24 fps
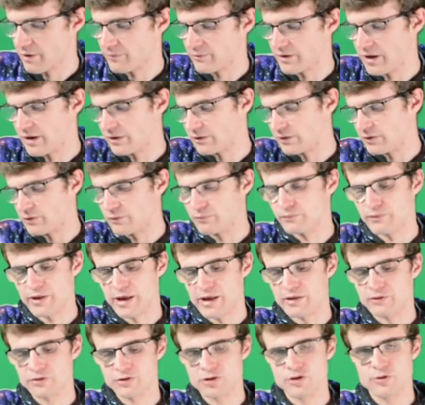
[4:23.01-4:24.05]

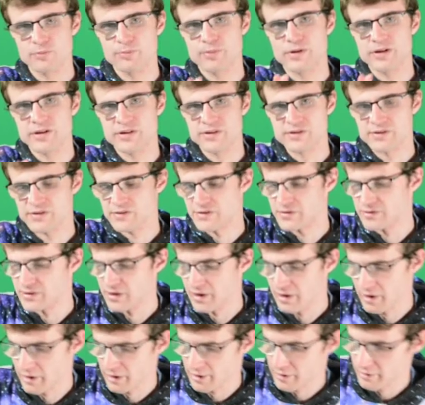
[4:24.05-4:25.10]
that loop is
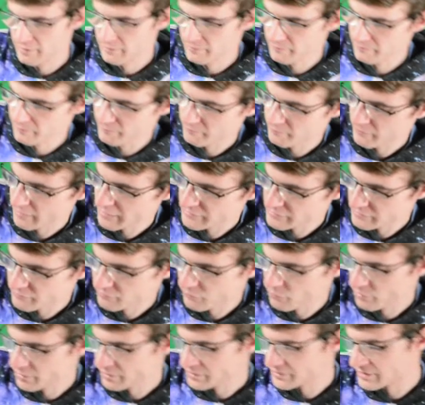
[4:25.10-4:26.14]
has a
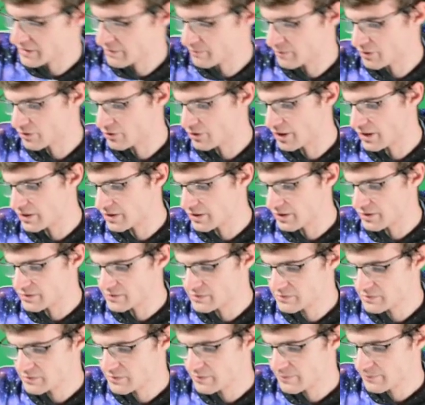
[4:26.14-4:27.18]
40 centimeter
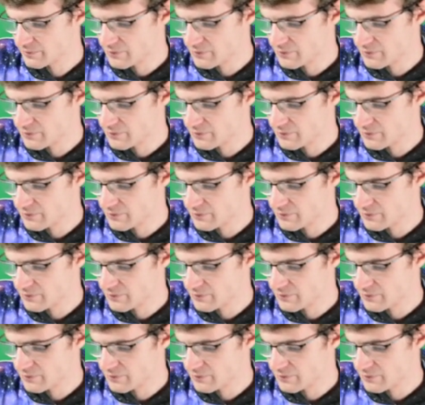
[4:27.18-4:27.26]
radius.